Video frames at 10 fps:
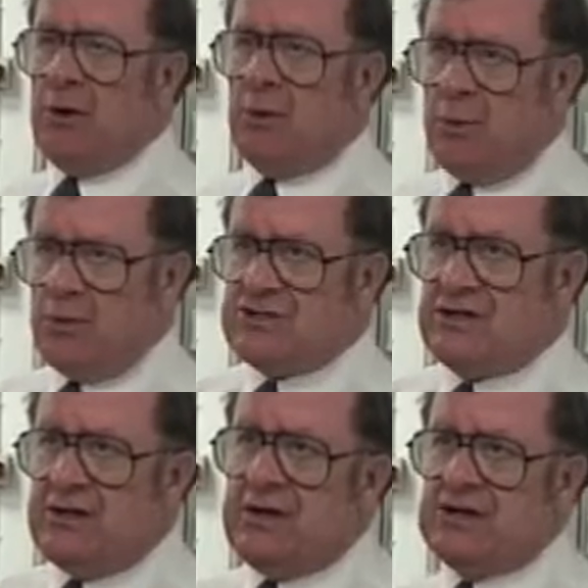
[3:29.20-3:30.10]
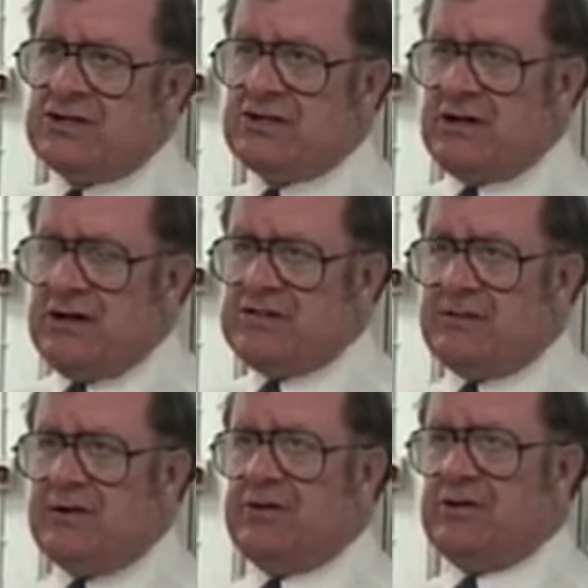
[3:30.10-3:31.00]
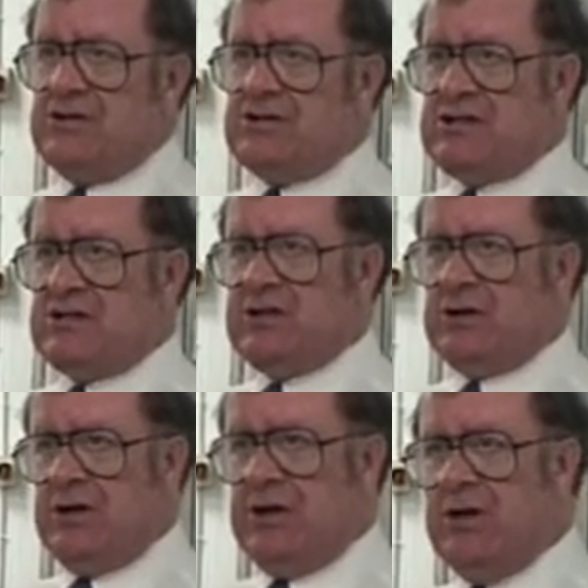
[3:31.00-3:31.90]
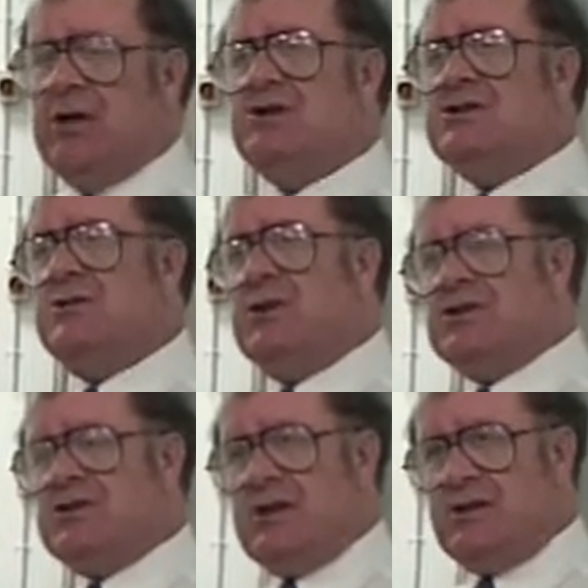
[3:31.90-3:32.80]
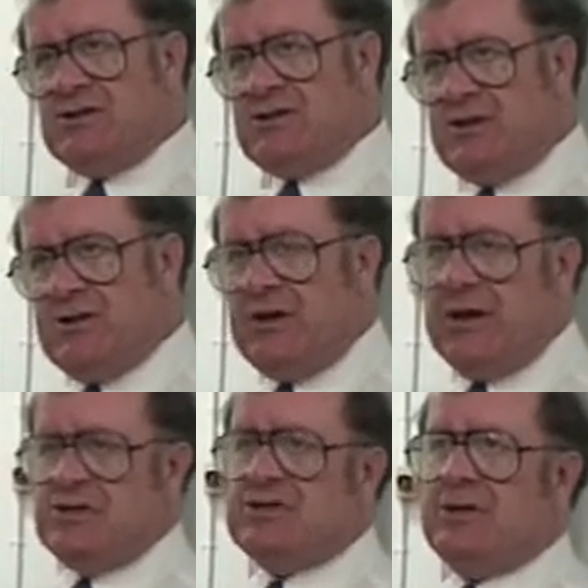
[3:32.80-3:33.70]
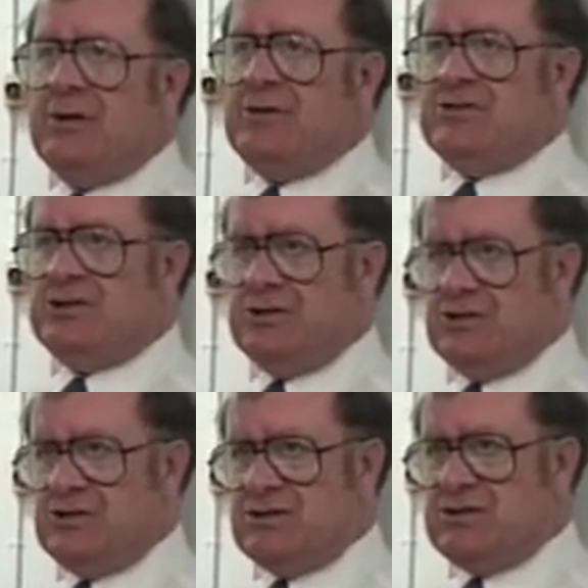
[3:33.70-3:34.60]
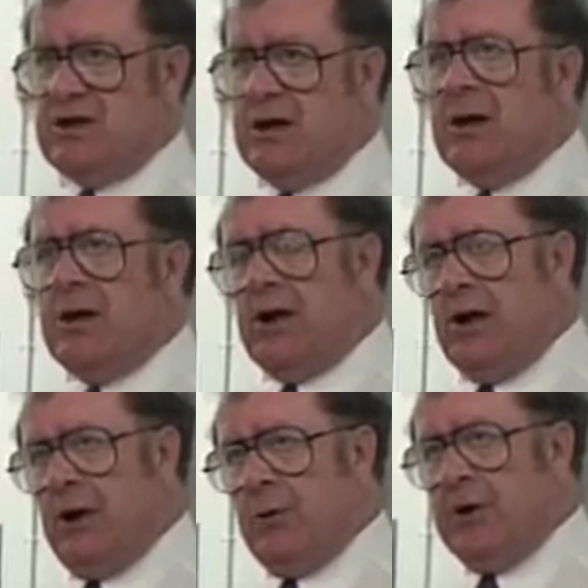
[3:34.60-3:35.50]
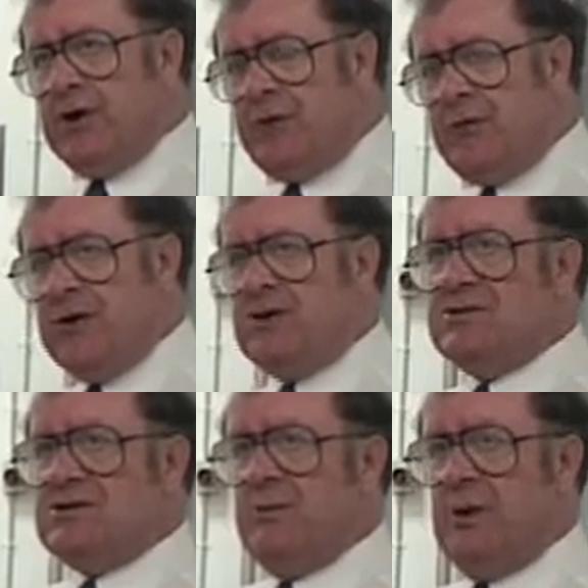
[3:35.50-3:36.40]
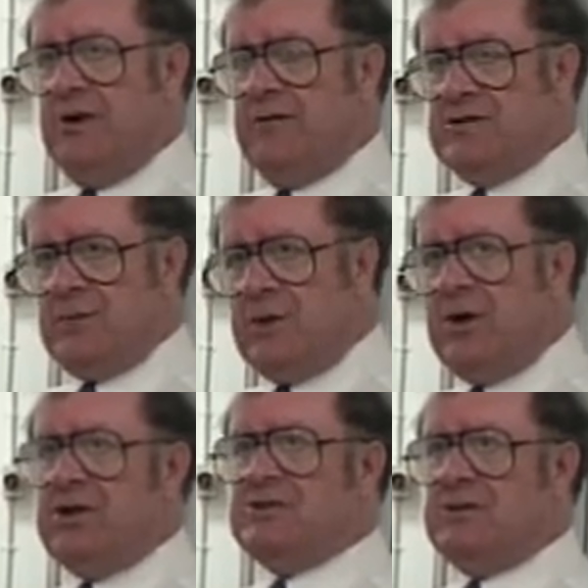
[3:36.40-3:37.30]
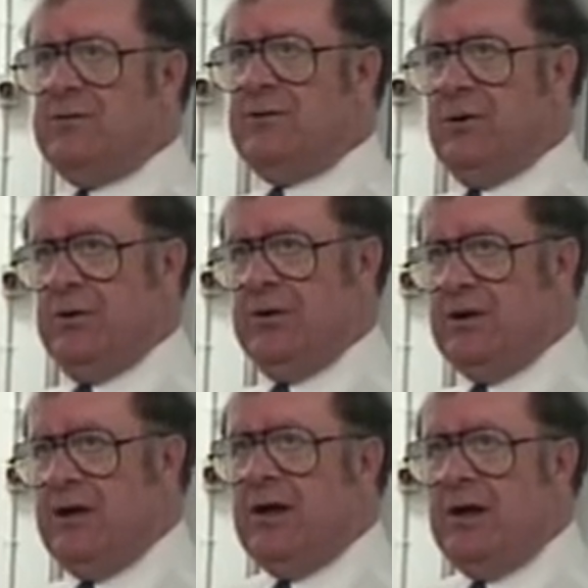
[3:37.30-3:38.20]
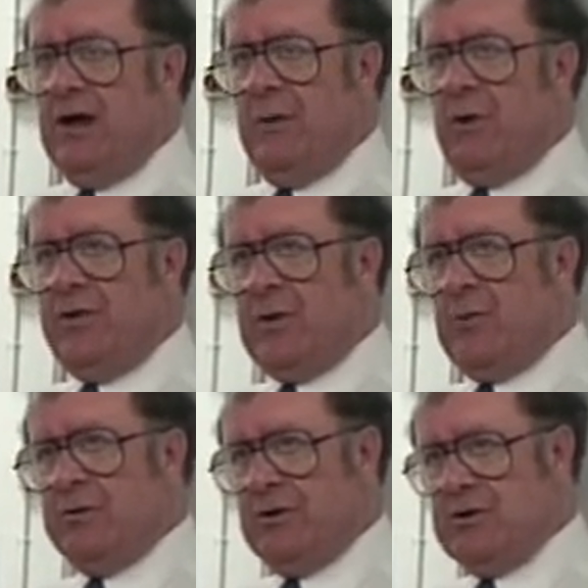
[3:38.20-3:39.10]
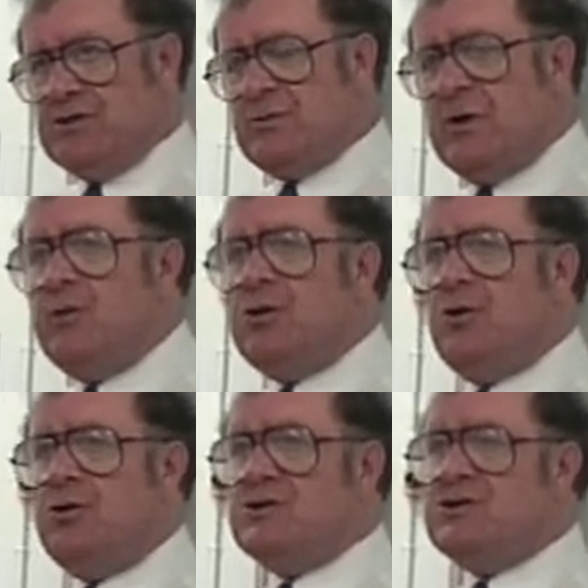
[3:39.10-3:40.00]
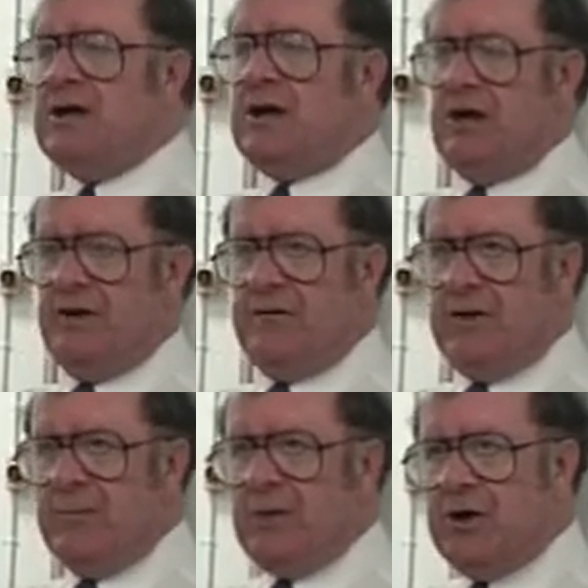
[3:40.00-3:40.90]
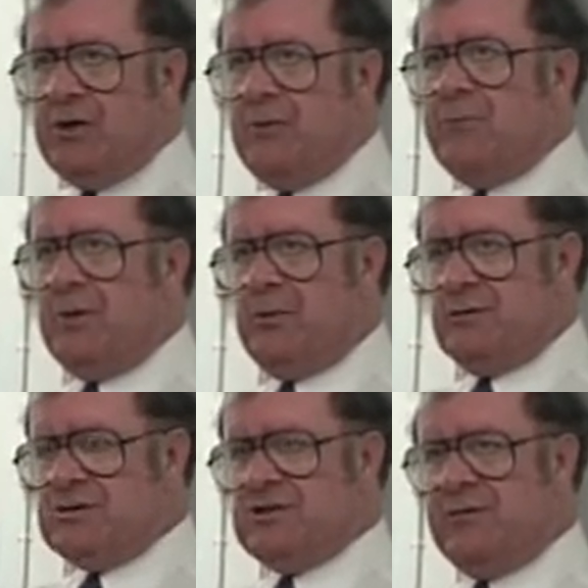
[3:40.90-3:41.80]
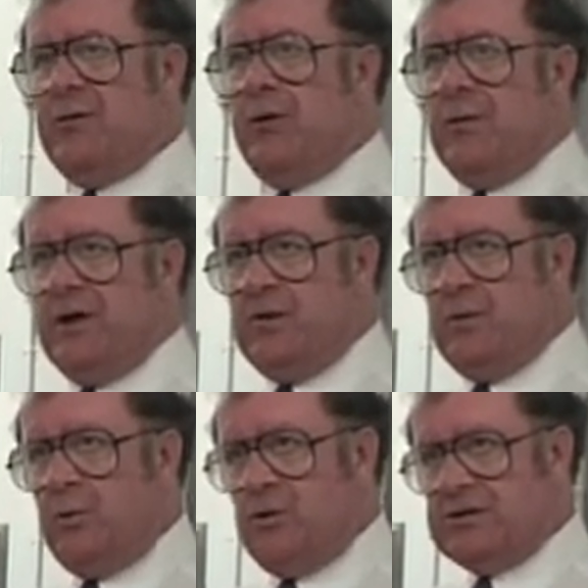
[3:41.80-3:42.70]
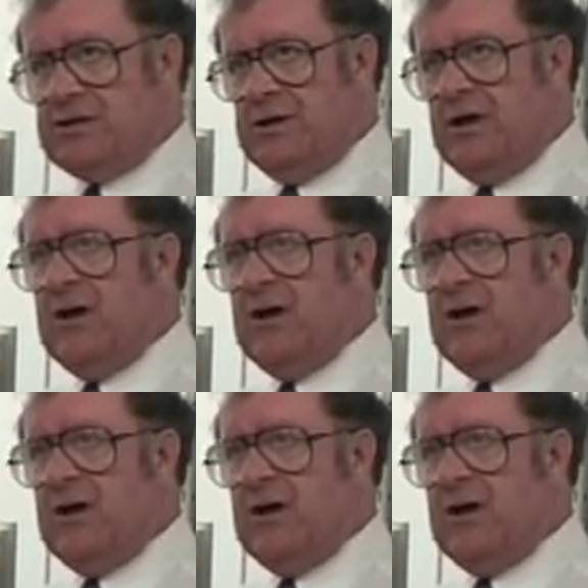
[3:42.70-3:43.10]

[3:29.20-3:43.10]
water at uh, 85 degrees centigrade to which there is a, an enzyme detergent. Uh, a radio frequency wave is applied to the fluid and what that will do is it will cause uh, very minute bubbles to form in the water.